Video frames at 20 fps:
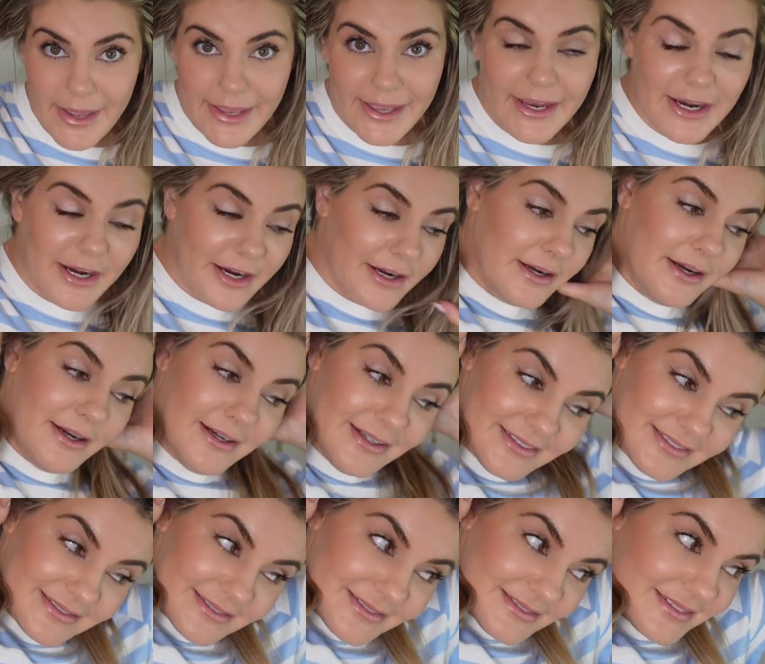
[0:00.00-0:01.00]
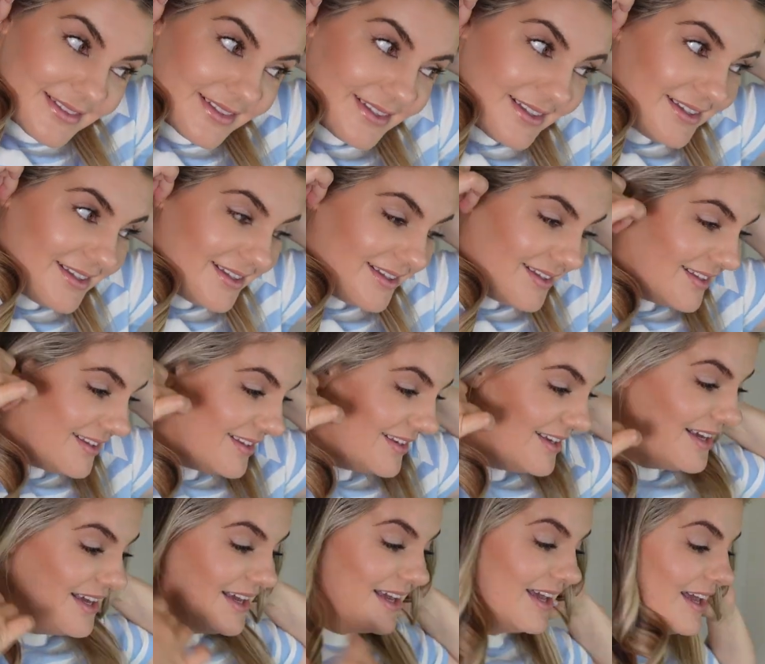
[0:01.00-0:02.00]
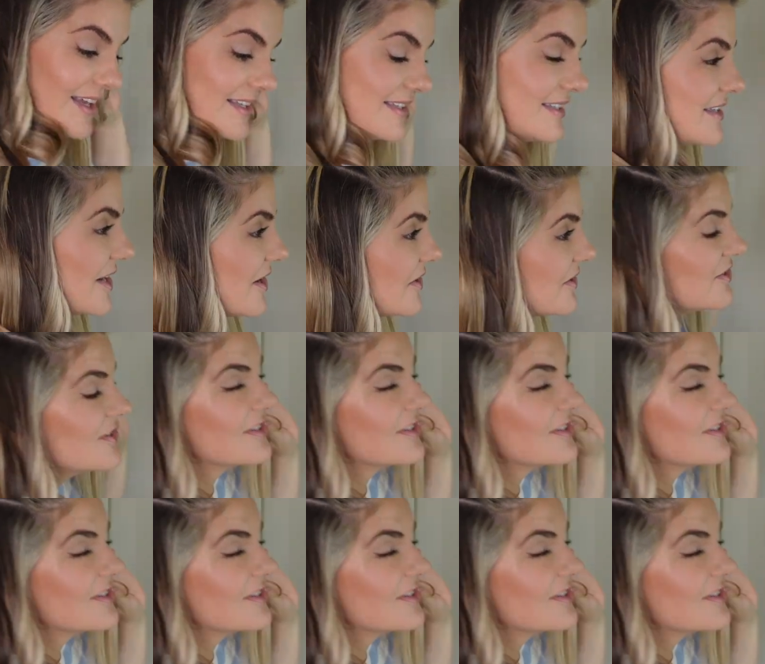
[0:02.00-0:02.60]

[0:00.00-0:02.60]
hair. And so you